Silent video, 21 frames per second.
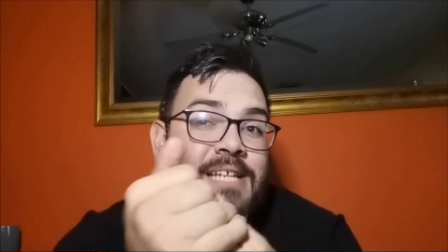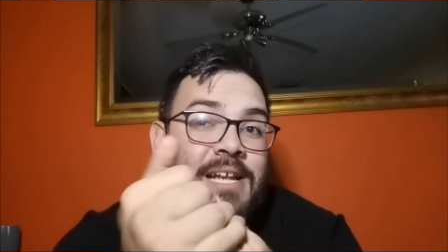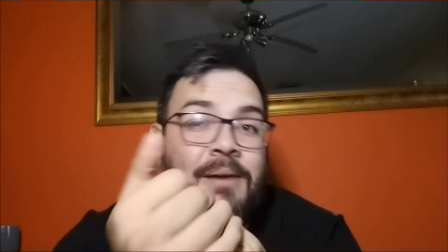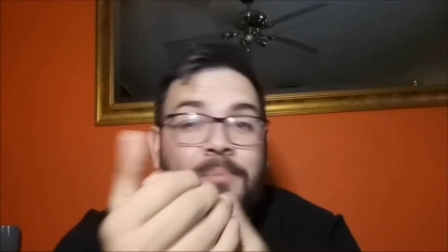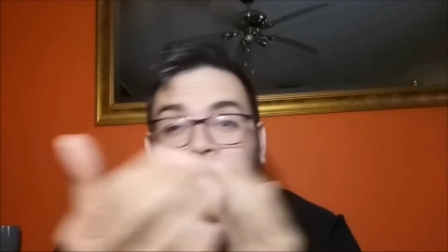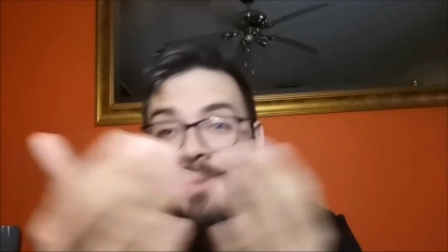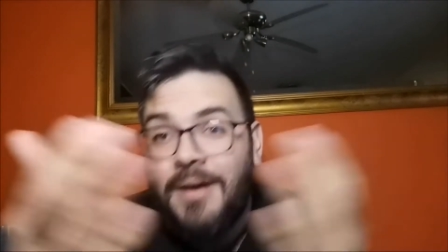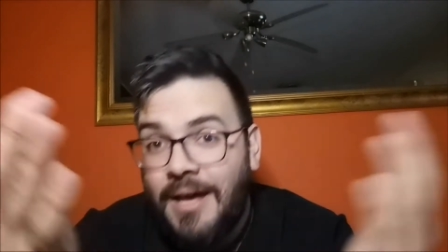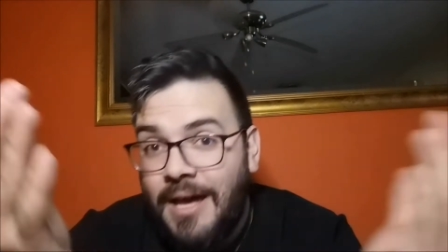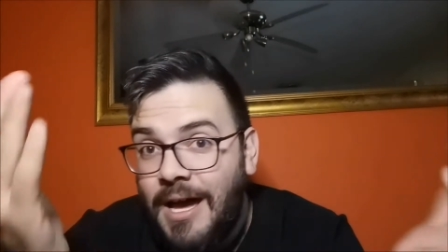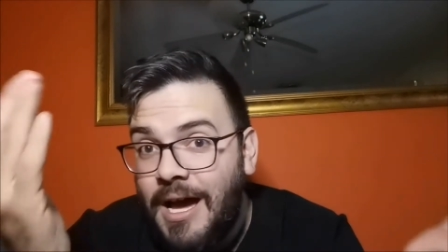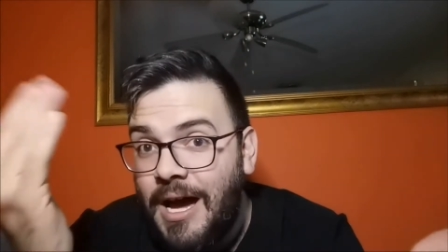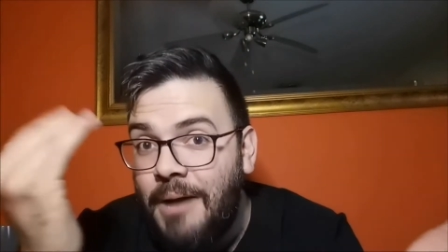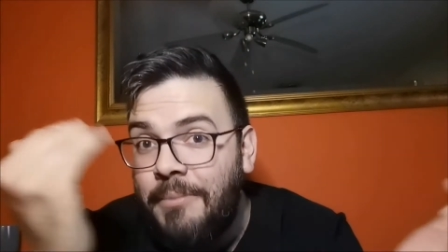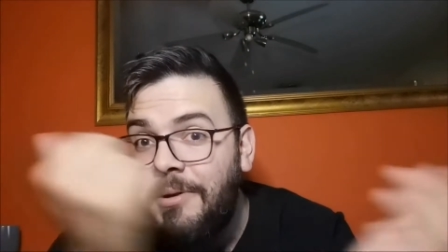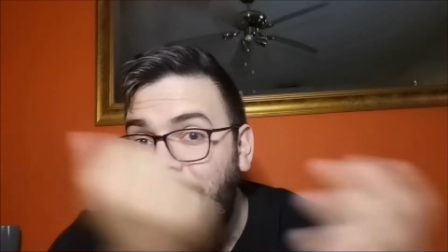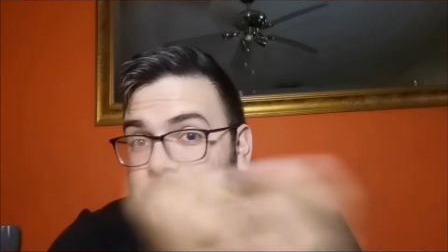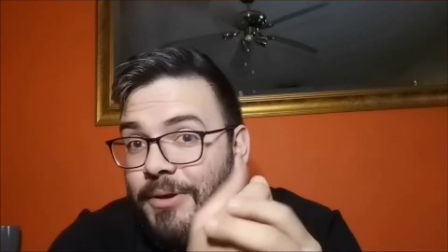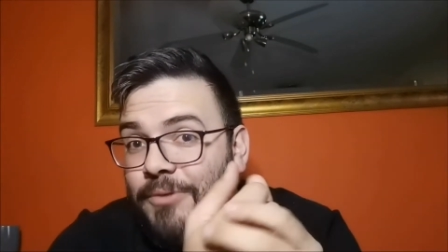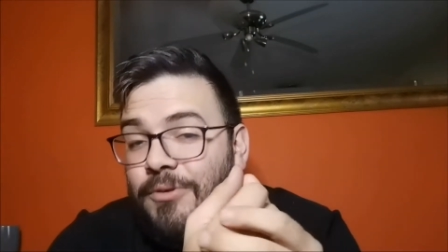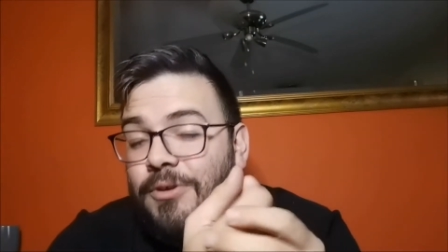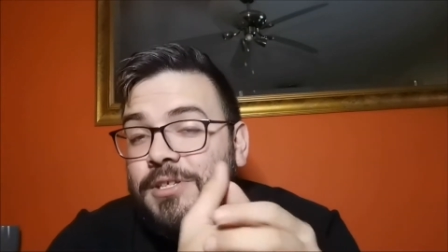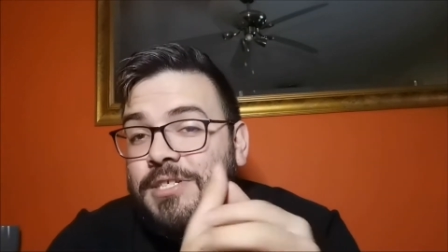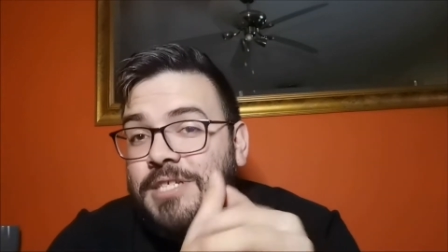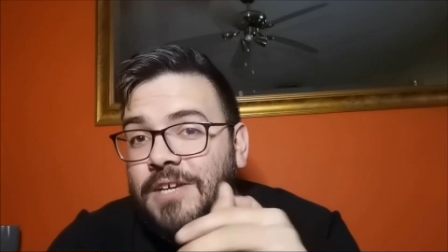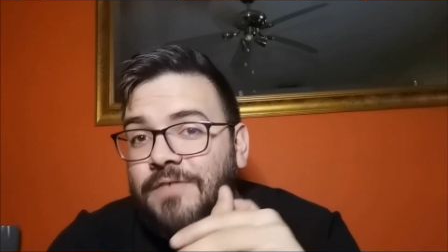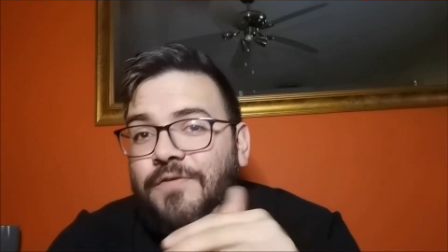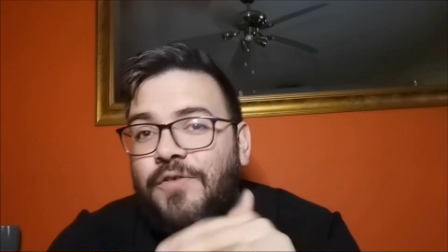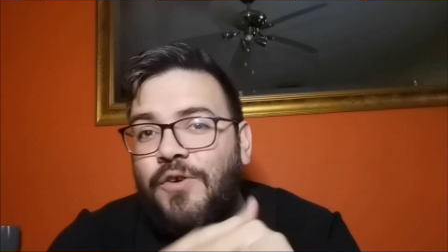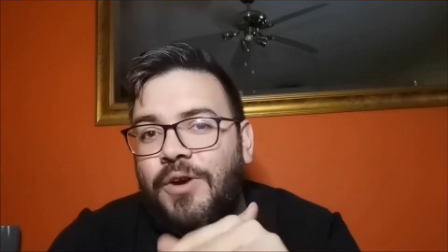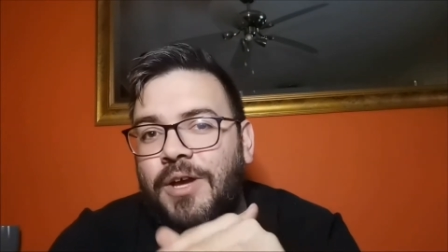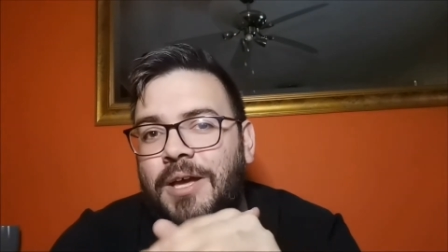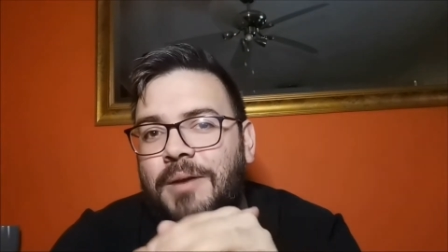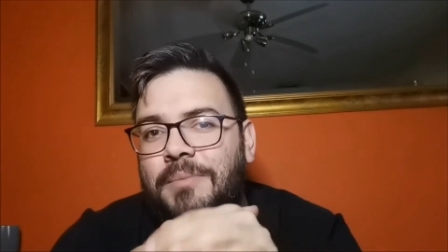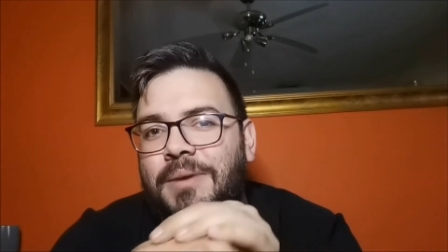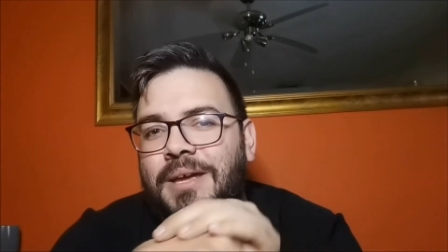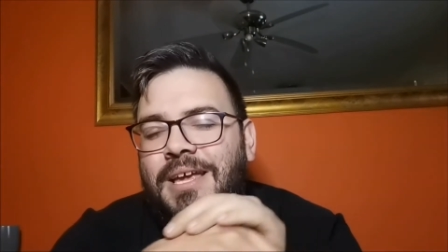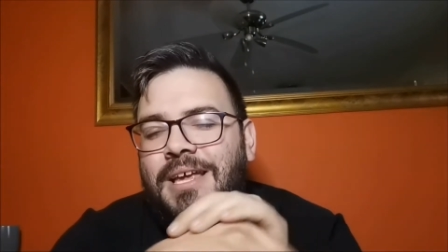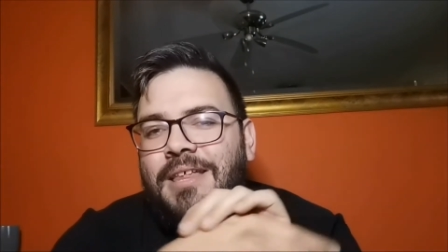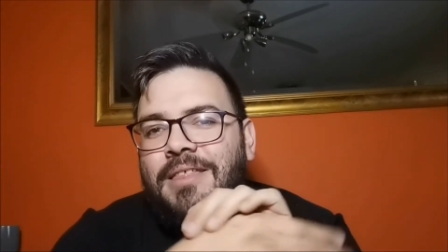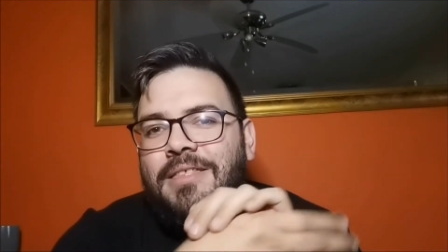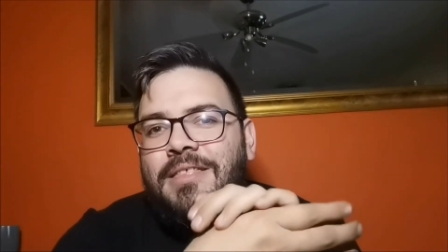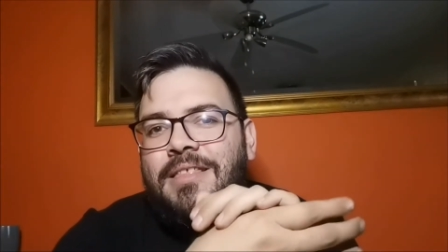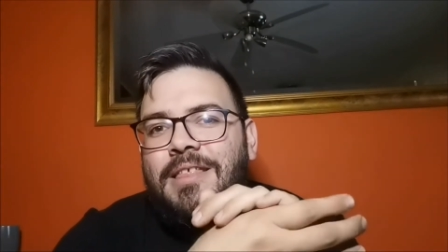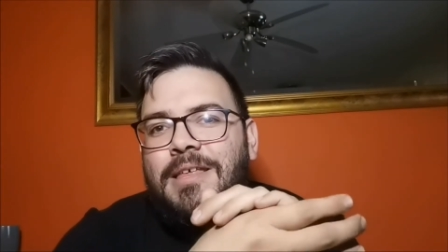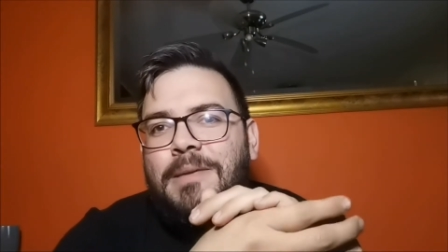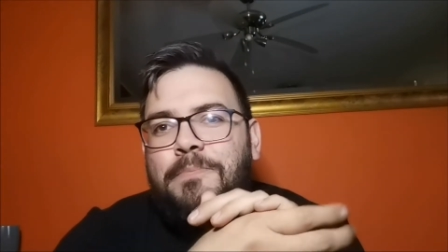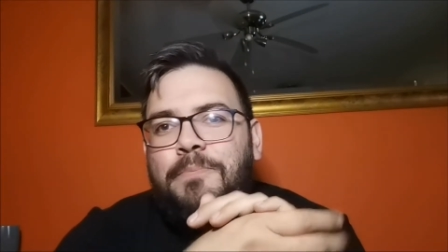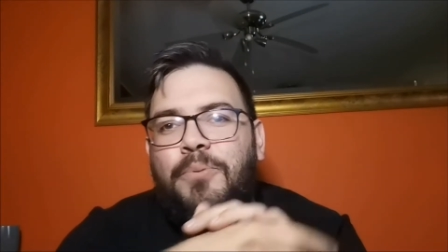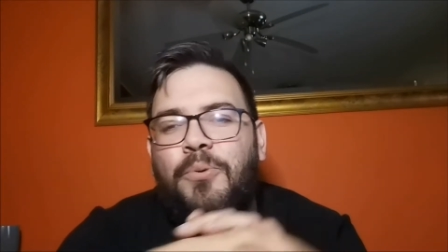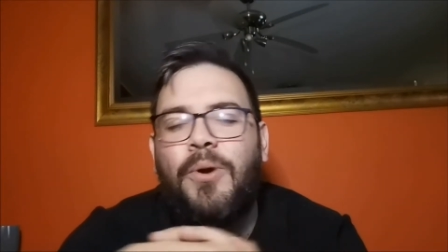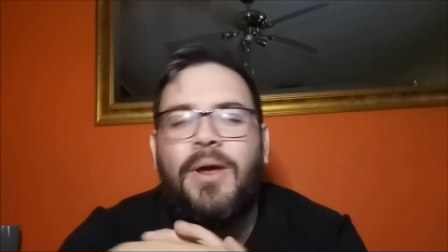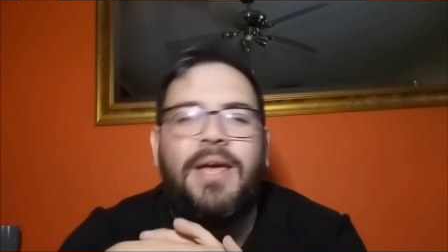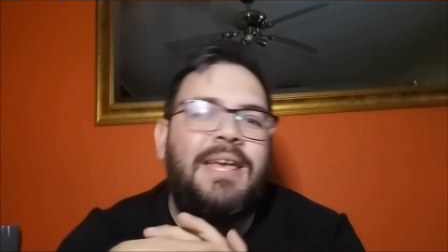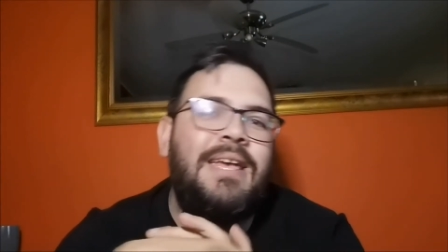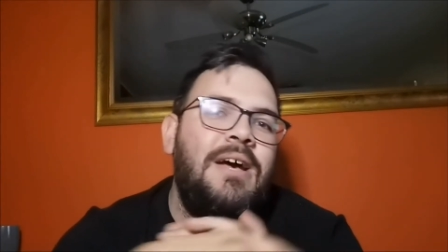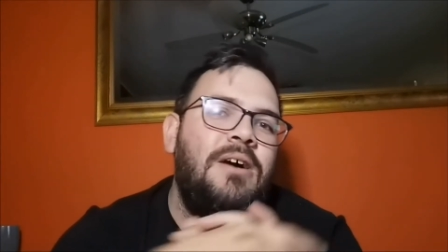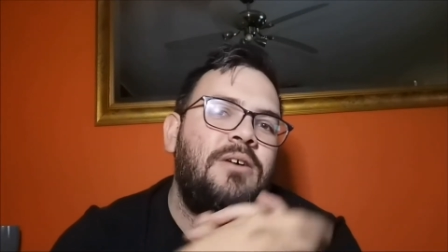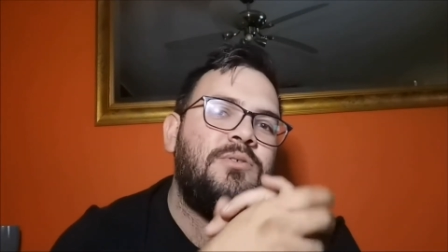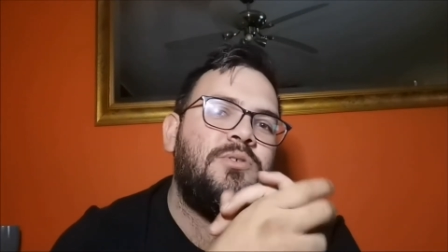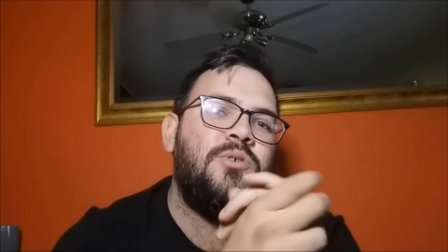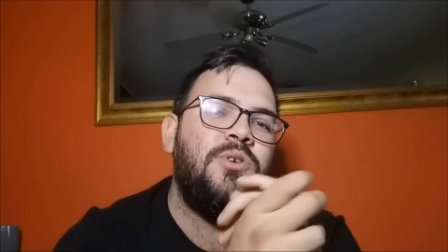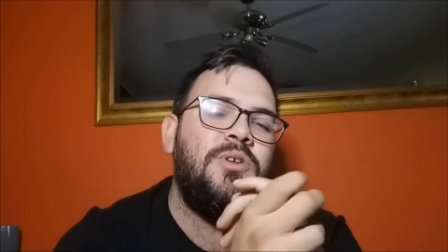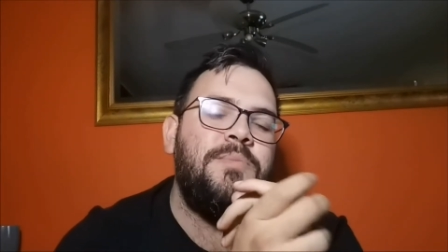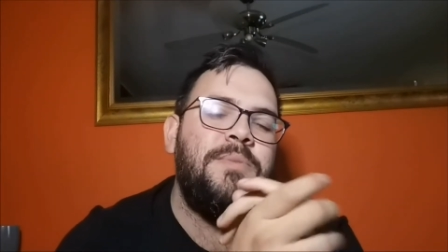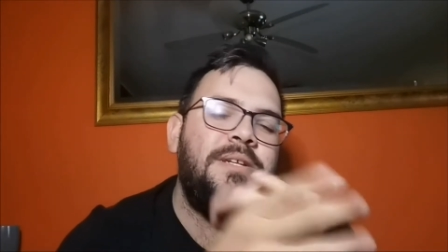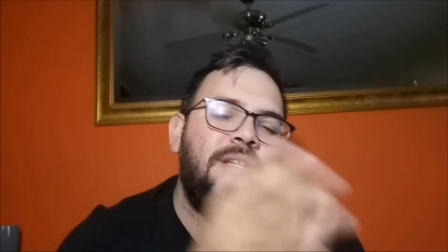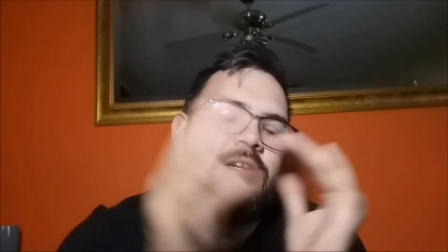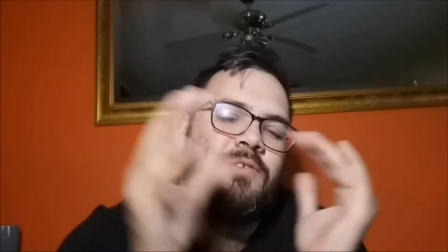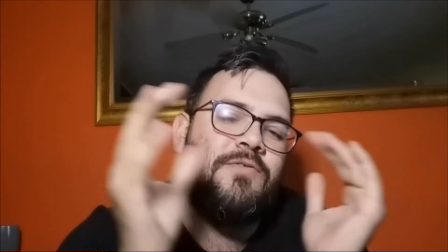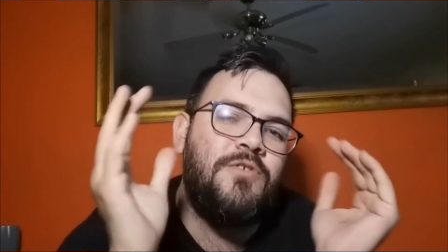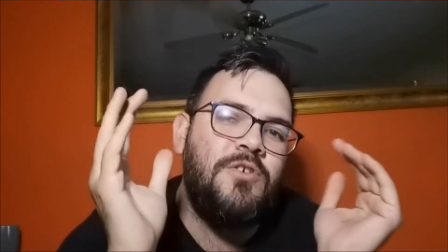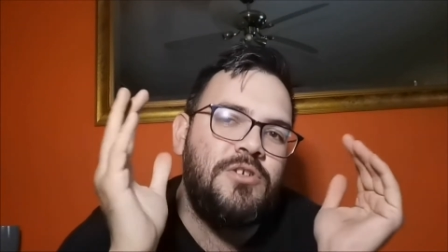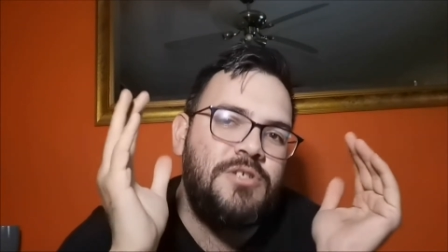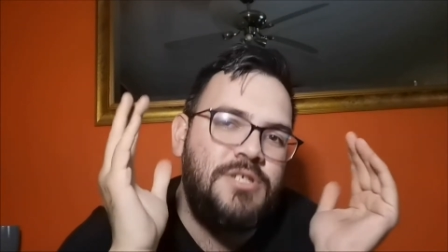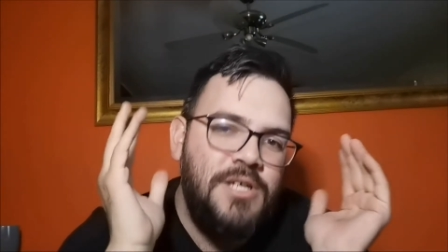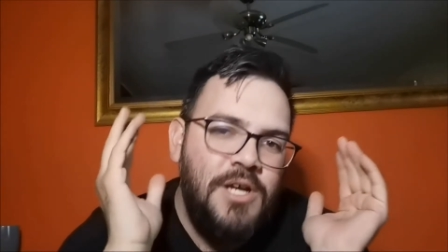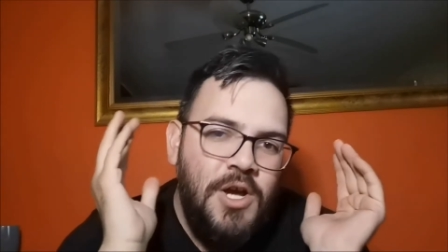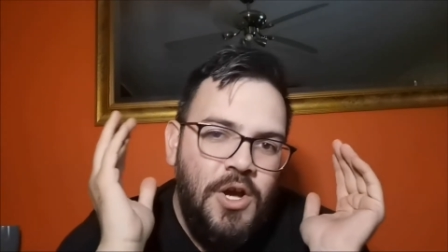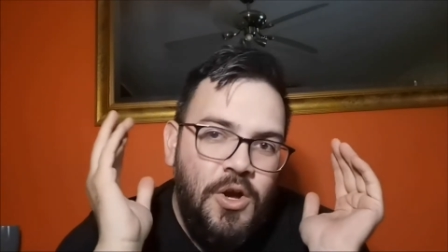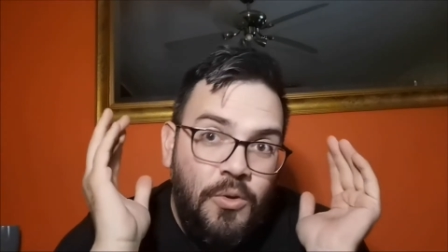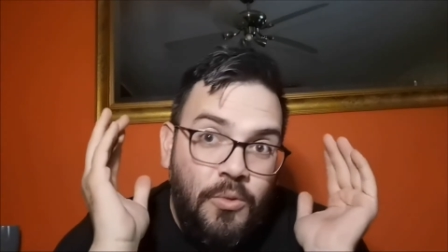and I'm going to be rooting for him in the Breakout Tournament, and of course,